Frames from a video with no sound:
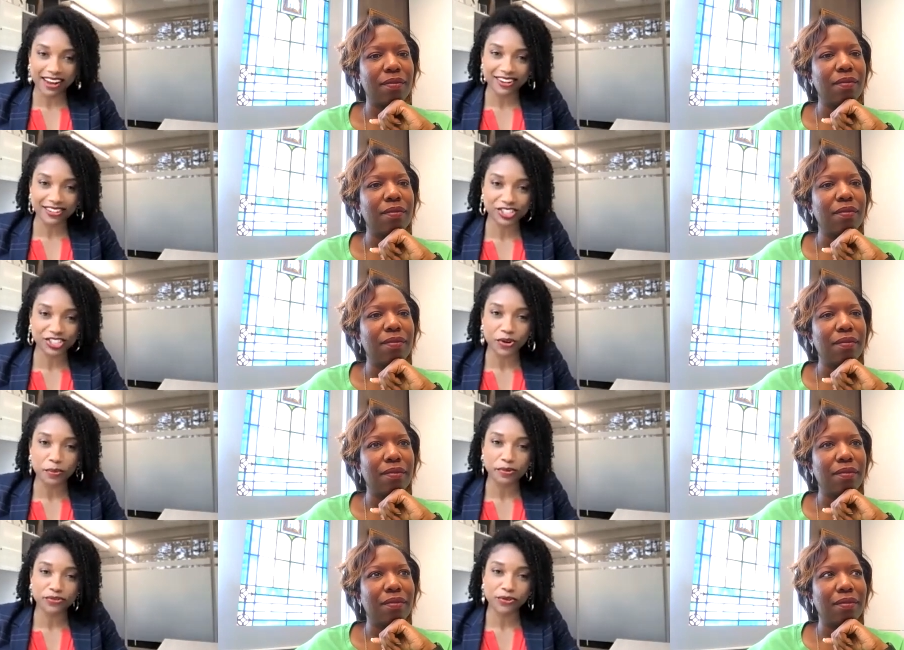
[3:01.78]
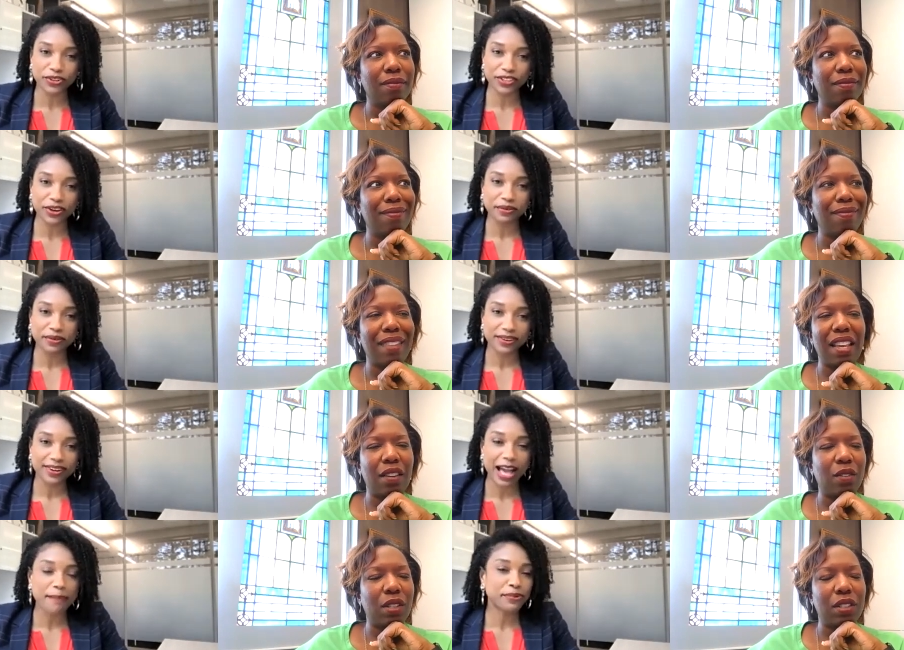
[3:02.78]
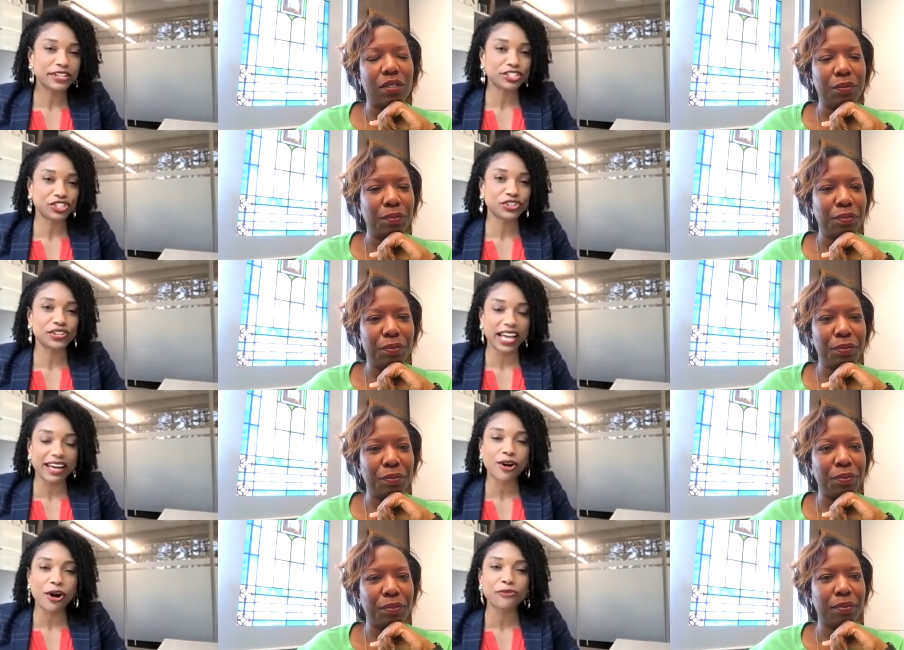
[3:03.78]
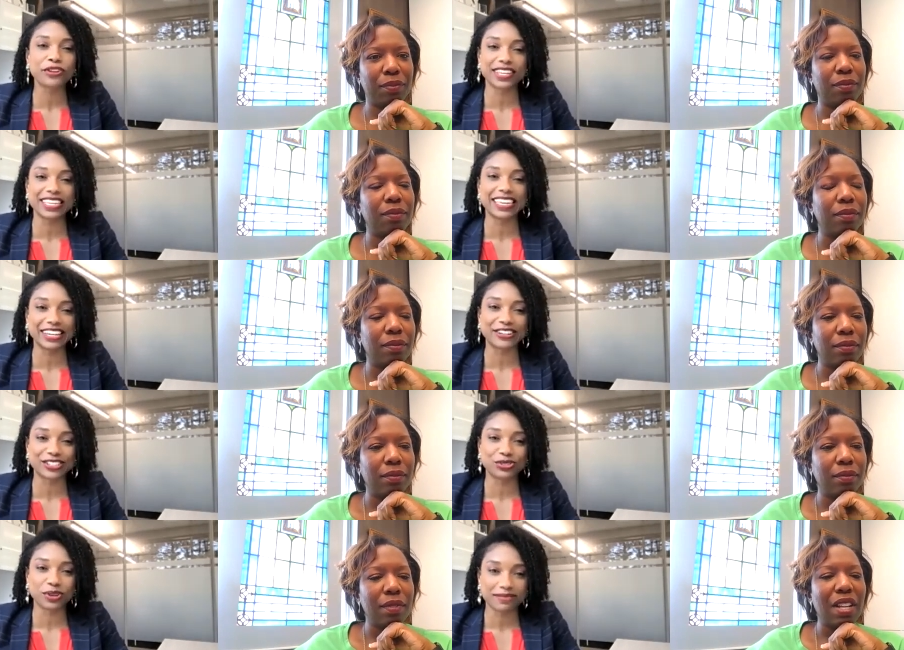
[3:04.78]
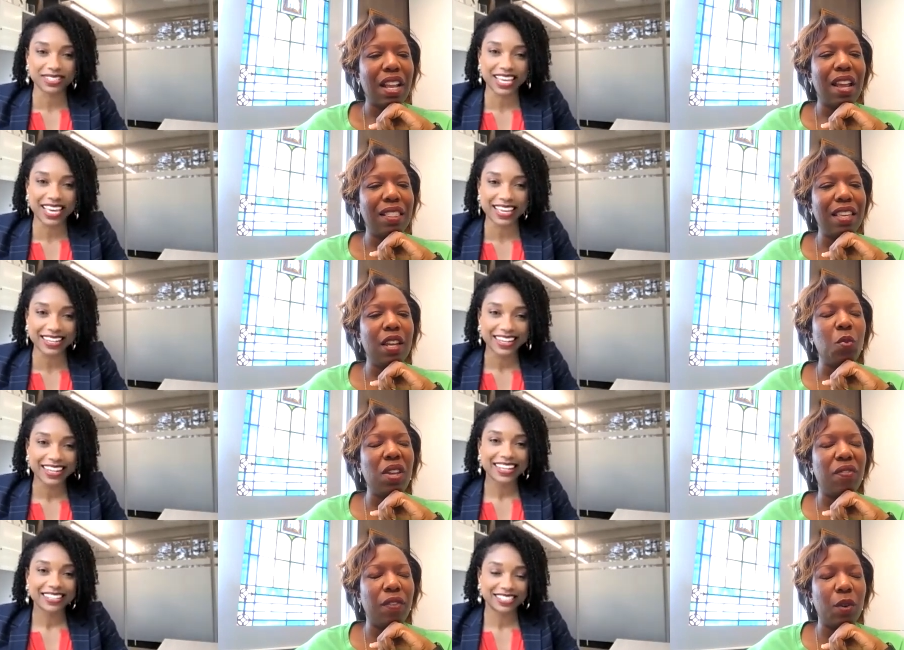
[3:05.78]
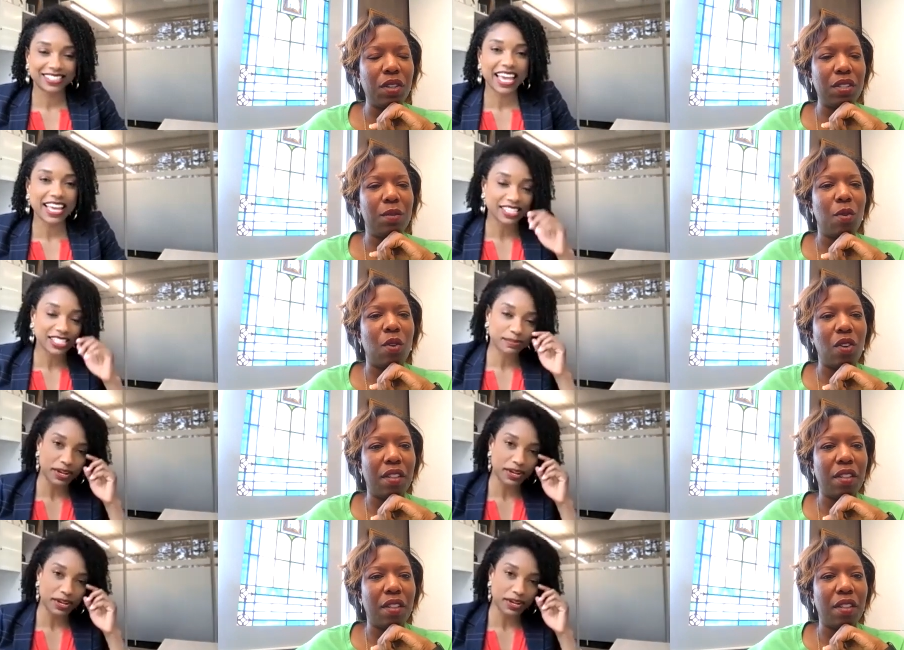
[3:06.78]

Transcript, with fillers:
Speaker 1: that on the show before, though. I'm pretty sure uh, over the years you have said. I think we focus more